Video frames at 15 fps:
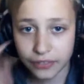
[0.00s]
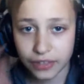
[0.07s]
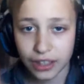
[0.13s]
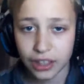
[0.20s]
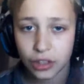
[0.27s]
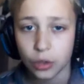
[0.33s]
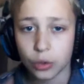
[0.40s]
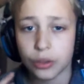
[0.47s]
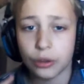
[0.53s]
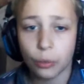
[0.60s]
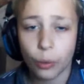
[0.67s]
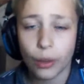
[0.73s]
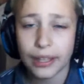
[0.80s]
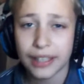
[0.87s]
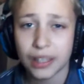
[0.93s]
life didn't
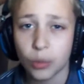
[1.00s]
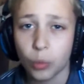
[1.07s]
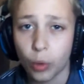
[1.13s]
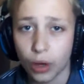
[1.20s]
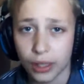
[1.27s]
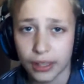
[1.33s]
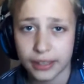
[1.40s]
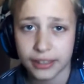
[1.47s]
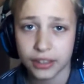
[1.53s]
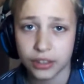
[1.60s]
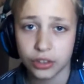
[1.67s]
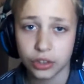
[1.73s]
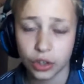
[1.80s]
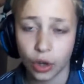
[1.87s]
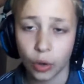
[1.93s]
go the way he
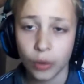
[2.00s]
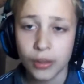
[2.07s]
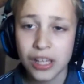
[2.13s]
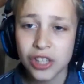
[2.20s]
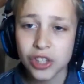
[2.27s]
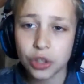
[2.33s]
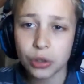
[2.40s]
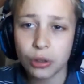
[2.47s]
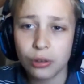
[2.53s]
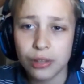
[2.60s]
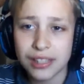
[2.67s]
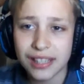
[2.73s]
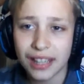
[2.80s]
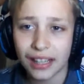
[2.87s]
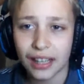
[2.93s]
wanted it to go
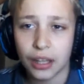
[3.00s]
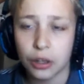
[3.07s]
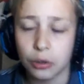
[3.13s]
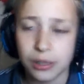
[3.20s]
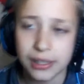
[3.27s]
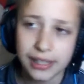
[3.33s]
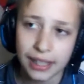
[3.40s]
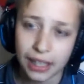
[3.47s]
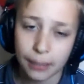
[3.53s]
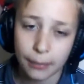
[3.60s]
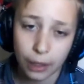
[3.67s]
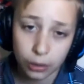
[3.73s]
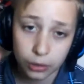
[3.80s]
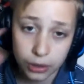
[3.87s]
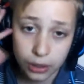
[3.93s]
so he was sad and he was
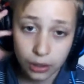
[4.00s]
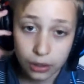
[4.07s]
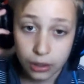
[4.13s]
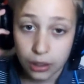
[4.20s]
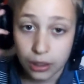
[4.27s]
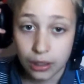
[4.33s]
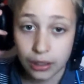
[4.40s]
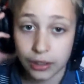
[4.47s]
thinking about